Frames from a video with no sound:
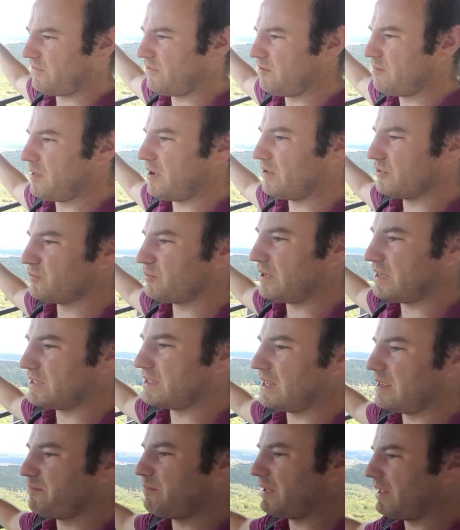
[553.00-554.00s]
a few miles away, is
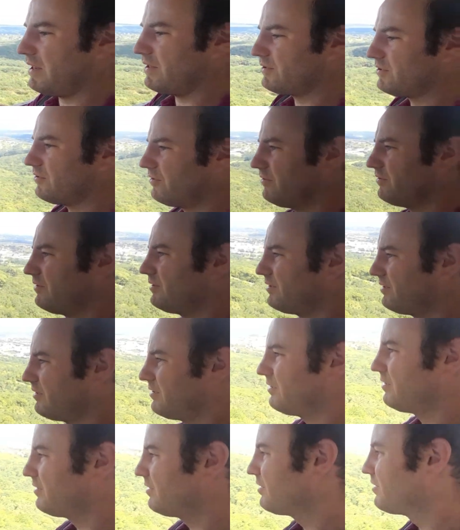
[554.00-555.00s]
Lake Balaton.
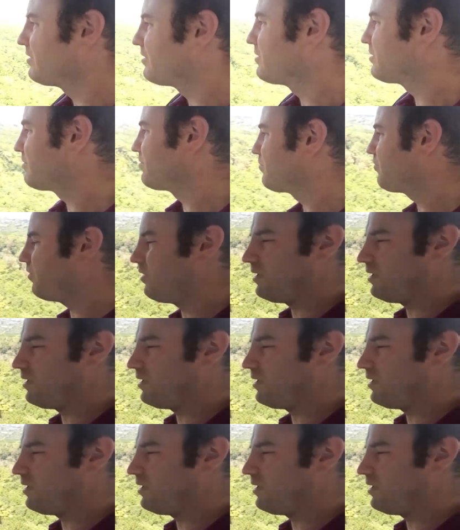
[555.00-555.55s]
So,